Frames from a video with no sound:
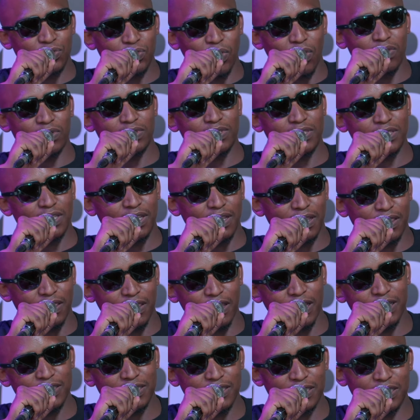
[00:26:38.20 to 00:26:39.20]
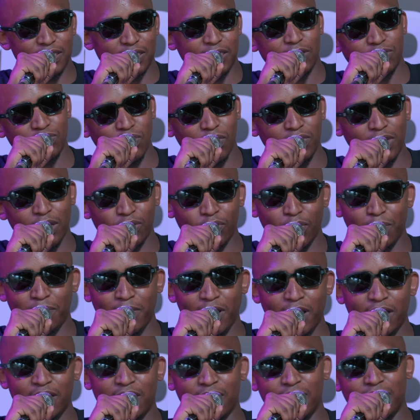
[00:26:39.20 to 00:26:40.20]
songs, this is the song that
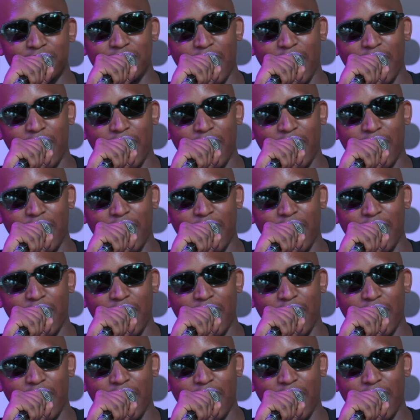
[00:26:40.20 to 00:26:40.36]
we played